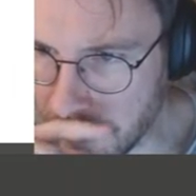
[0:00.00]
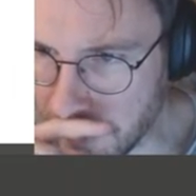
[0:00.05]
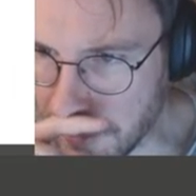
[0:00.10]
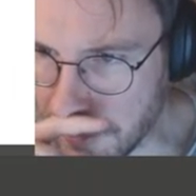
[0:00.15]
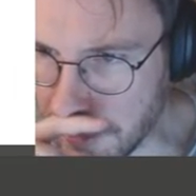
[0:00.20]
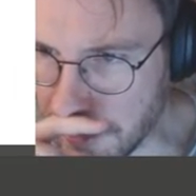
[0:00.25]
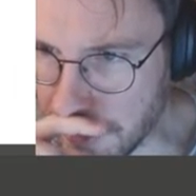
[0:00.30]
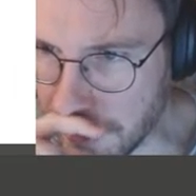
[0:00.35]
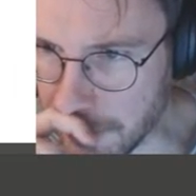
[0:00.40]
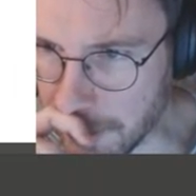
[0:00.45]

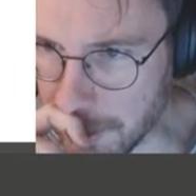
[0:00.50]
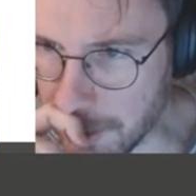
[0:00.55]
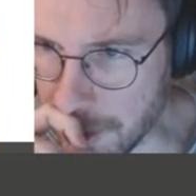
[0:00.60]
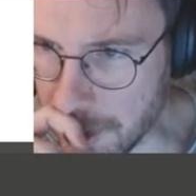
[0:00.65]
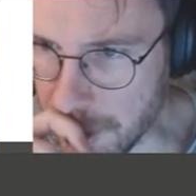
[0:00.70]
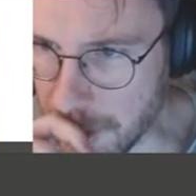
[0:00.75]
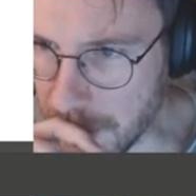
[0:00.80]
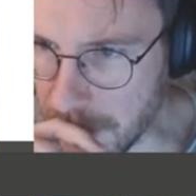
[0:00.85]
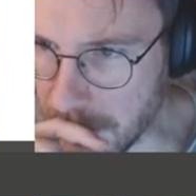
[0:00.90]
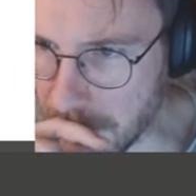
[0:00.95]
Uh,
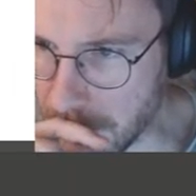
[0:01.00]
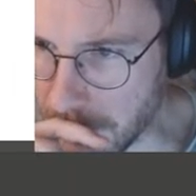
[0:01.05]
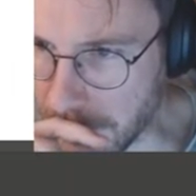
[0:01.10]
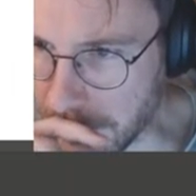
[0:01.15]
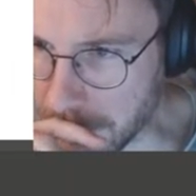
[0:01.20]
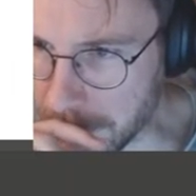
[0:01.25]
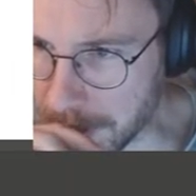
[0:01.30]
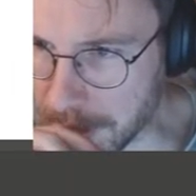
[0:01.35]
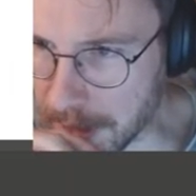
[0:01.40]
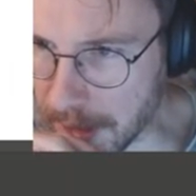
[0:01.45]
Roducci, why
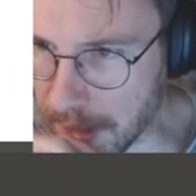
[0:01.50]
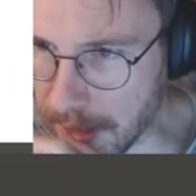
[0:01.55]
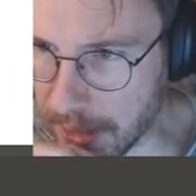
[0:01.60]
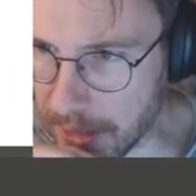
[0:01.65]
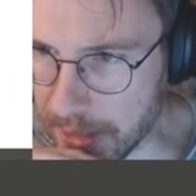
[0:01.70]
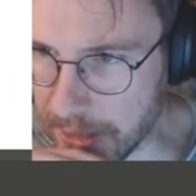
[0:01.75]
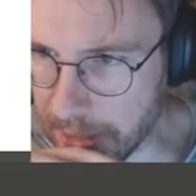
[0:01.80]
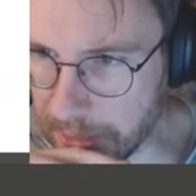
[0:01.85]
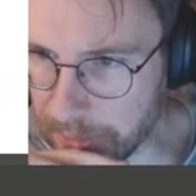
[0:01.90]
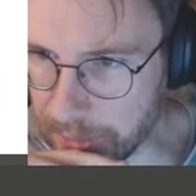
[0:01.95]
do modern
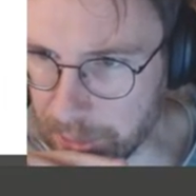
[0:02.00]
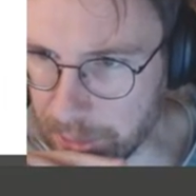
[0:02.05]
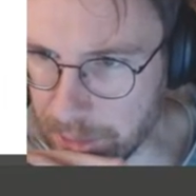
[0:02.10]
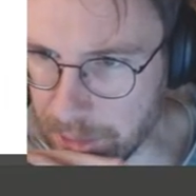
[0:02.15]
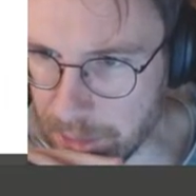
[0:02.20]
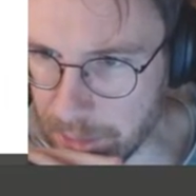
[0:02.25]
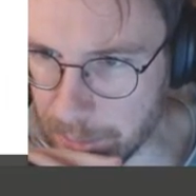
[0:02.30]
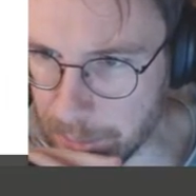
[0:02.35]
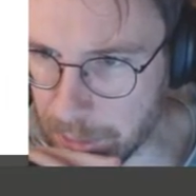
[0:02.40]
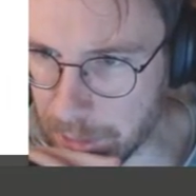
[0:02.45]
cars have to look
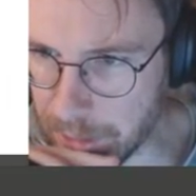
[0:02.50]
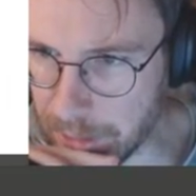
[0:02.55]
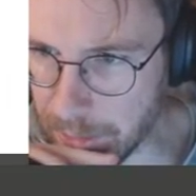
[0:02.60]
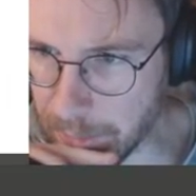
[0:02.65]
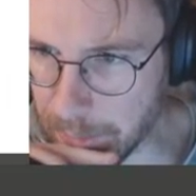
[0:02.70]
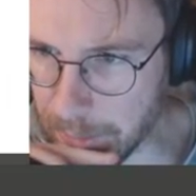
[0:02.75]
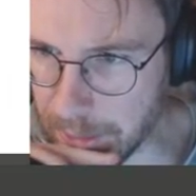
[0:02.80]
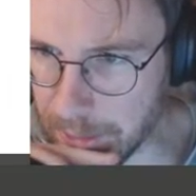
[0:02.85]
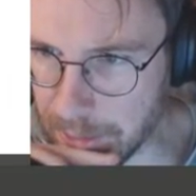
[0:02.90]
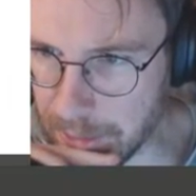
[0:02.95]
so boring
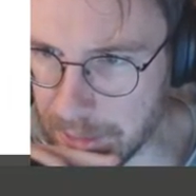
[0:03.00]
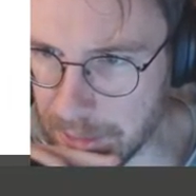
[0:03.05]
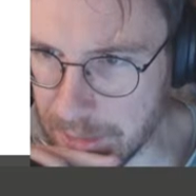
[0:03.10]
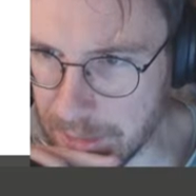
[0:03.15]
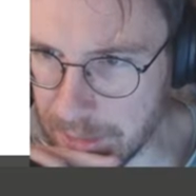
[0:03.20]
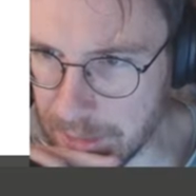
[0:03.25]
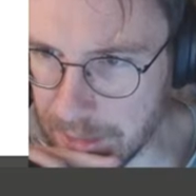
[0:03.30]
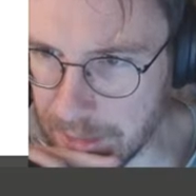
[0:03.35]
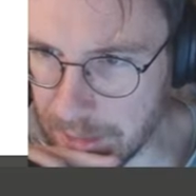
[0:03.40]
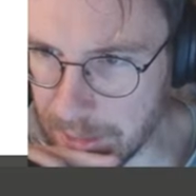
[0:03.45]
when you
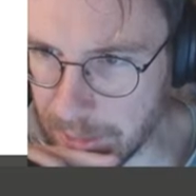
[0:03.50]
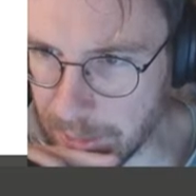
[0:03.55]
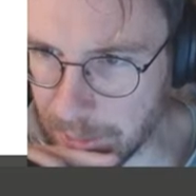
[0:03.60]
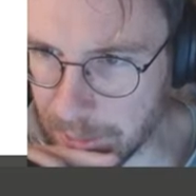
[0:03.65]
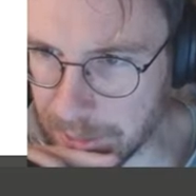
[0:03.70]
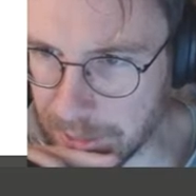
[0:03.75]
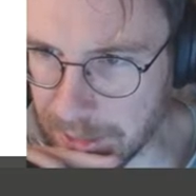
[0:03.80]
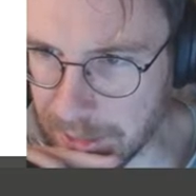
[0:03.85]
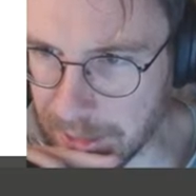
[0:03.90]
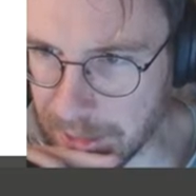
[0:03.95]
see
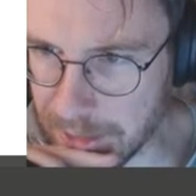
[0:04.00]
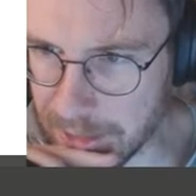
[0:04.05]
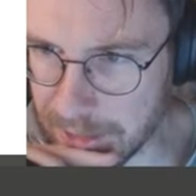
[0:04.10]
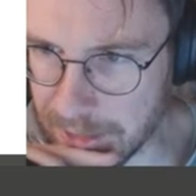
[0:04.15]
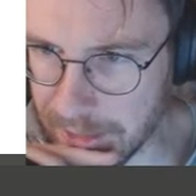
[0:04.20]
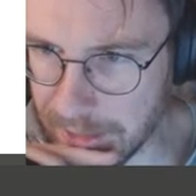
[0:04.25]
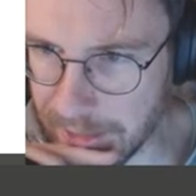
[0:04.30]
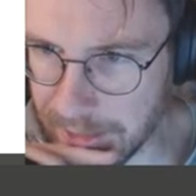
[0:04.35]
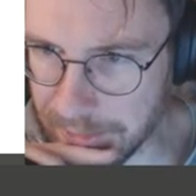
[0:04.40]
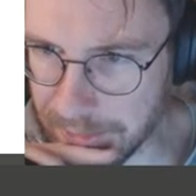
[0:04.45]
old cars?
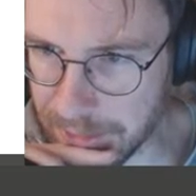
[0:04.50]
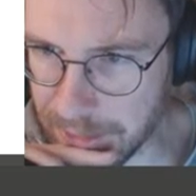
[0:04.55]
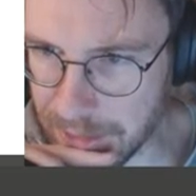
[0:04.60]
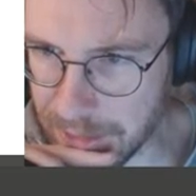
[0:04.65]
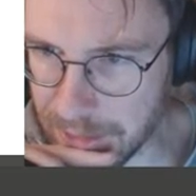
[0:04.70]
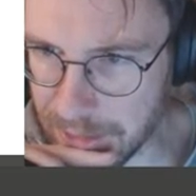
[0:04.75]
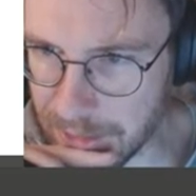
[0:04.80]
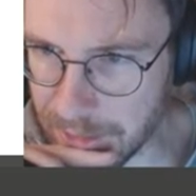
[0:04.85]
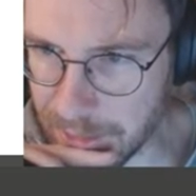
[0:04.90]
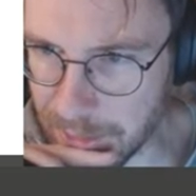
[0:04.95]
They have
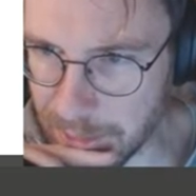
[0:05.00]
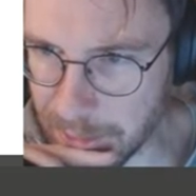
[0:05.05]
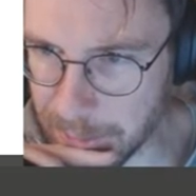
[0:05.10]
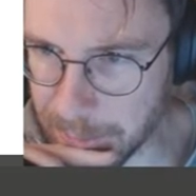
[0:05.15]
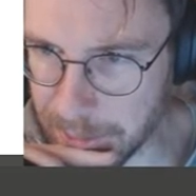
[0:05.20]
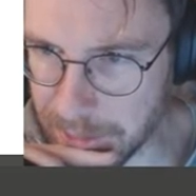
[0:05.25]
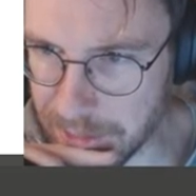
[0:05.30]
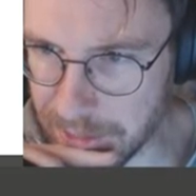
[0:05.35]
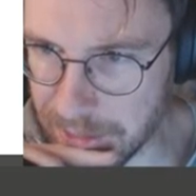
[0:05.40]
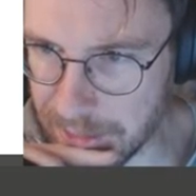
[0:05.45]
this look or
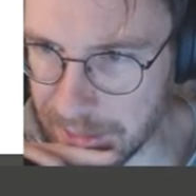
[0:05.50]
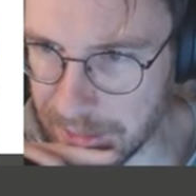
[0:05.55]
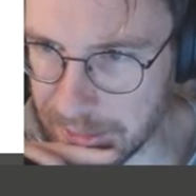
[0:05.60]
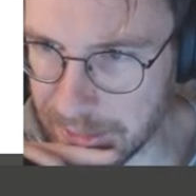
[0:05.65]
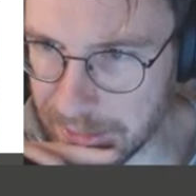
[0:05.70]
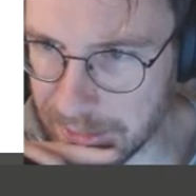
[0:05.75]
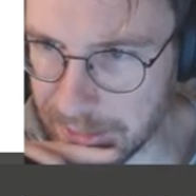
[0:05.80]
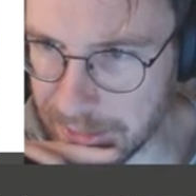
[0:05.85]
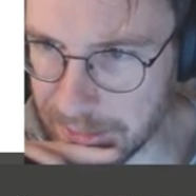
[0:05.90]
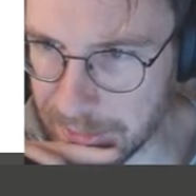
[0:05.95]

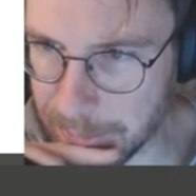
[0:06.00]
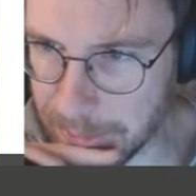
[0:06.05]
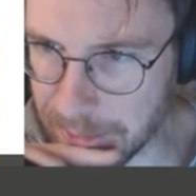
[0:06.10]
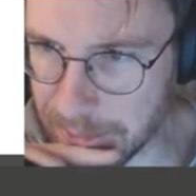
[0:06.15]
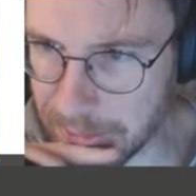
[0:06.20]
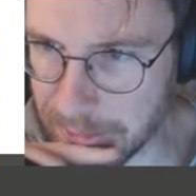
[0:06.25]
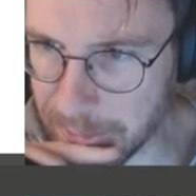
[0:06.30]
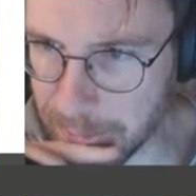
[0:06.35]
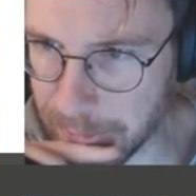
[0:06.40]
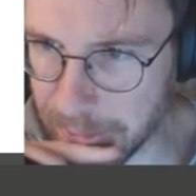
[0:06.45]
personality the
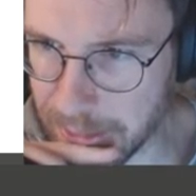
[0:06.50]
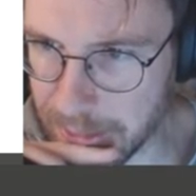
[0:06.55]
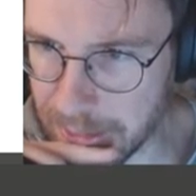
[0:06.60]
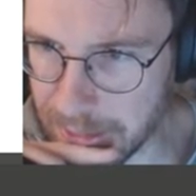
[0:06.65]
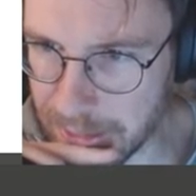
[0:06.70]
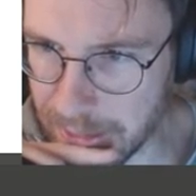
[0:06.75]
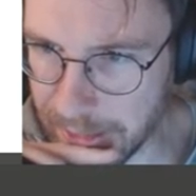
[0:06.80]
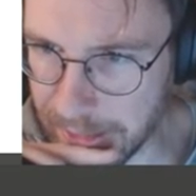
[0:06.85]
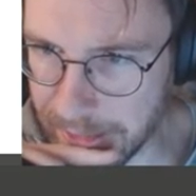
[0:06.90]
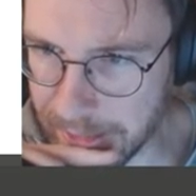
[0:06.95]
modern ones
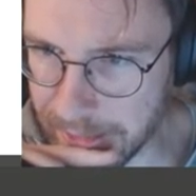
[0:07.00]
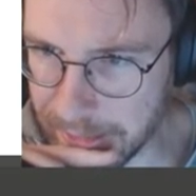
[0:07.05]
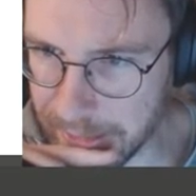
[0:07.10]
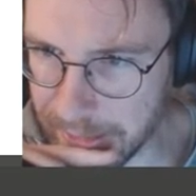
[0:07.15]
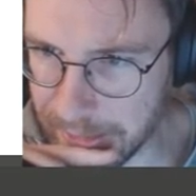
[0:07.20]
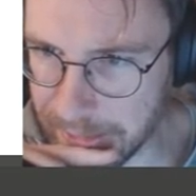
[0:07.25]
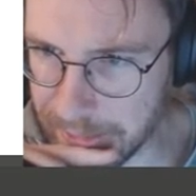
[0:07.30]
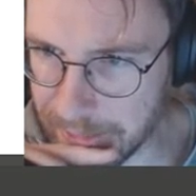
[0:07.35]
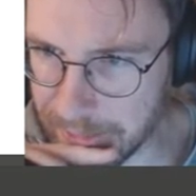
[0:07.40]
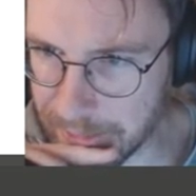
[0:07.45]
lack
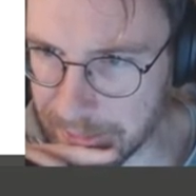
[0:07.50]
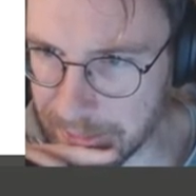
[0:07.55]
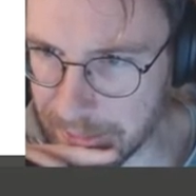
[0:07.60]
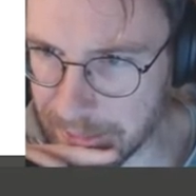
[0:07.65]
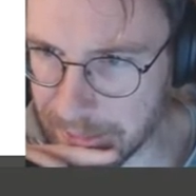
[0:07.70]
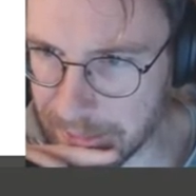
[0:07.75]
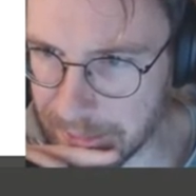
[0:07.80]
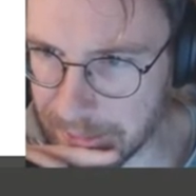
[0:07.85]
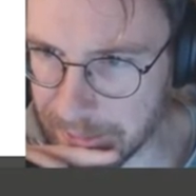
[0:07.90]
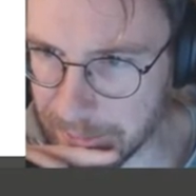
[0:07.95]
and look
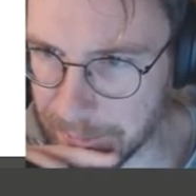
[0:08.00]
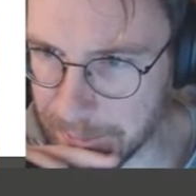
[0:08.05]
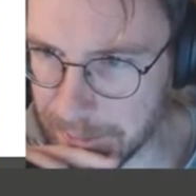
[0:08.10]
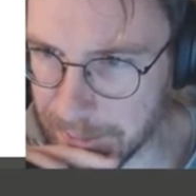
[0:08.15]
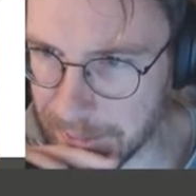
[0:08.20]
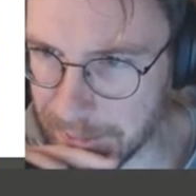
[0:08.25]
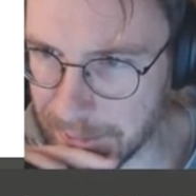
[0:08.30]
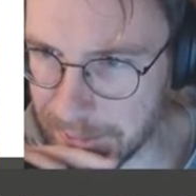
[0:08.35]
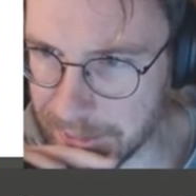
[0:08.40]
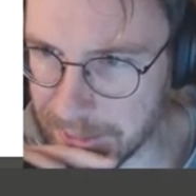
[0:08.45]
like they were
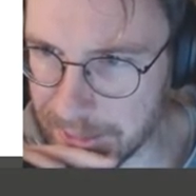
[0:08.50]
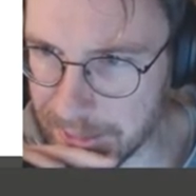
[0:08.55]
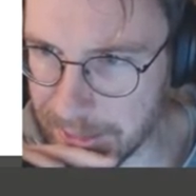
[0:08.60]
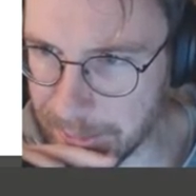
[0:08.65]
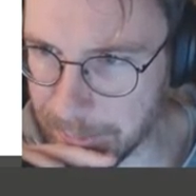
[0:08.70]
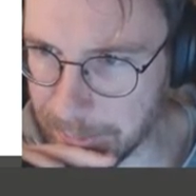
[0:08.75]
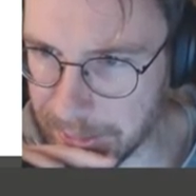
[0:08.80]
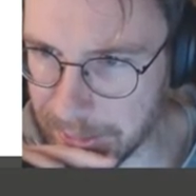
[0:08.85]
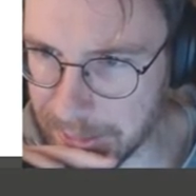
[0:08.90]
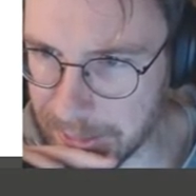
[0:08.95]
all
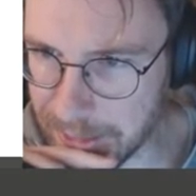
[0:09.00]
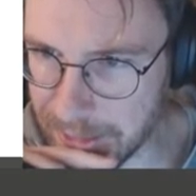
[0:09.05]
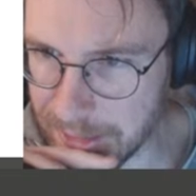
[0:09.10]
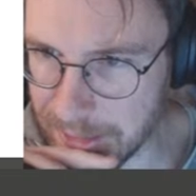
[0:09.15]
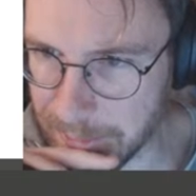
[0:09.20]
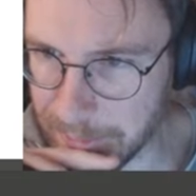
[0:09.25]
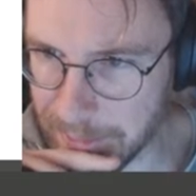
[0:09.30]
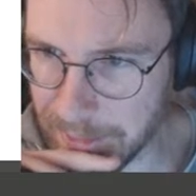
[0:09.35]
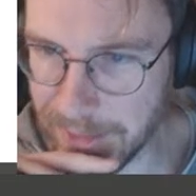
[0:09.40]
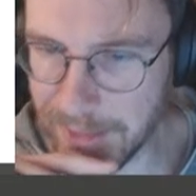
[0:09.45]
designed by the
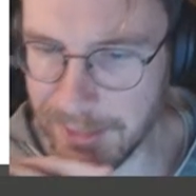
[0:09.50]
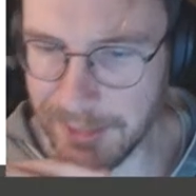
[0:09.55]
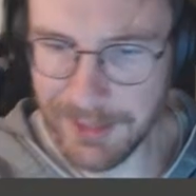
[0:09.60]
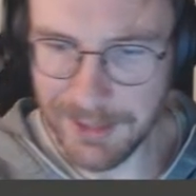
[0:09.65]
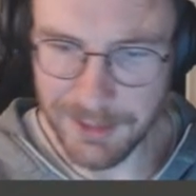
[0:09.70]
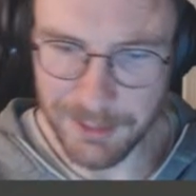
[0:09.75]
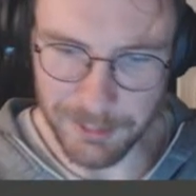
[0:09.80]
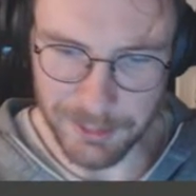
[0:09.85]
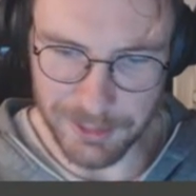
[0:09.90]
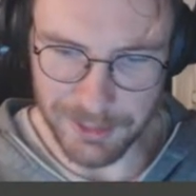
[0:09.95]
same.
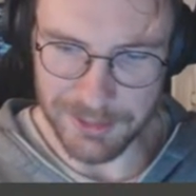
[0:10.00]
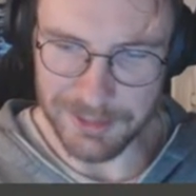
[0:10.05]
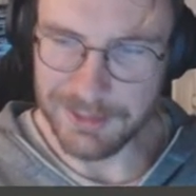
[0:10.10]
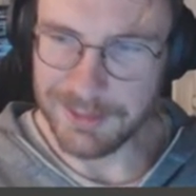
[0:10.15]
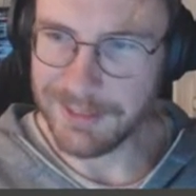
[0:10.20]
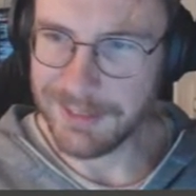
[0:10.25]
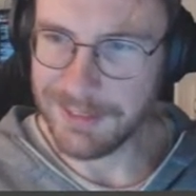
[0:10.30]
Well,